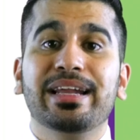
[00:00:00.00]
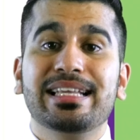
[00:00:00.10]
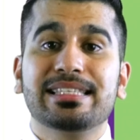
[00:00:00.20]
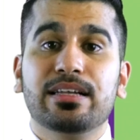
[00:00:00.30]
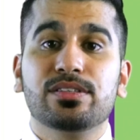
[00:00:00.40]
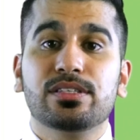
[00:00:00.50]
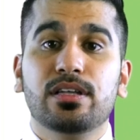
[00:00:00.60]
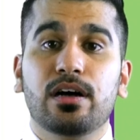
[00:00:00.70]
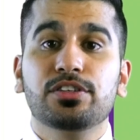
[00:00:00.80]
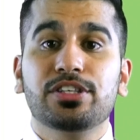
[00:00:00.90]
breaks down
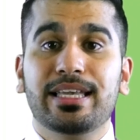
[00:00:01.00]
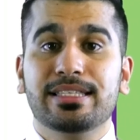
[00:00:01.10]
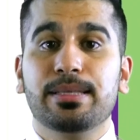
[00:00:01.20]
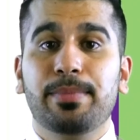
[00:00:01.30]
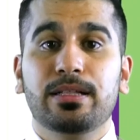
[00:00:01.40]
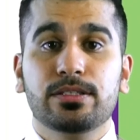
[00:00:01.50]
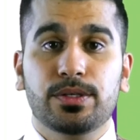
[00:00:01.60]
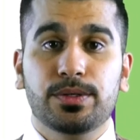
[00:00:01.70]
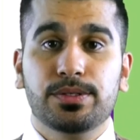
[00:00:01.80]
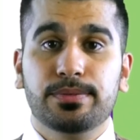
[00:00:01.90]
starch into
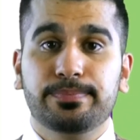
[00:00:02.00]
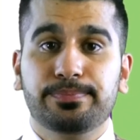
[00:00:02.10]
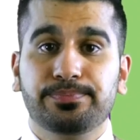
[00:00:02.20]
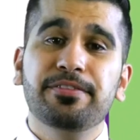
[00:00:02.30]
maltose.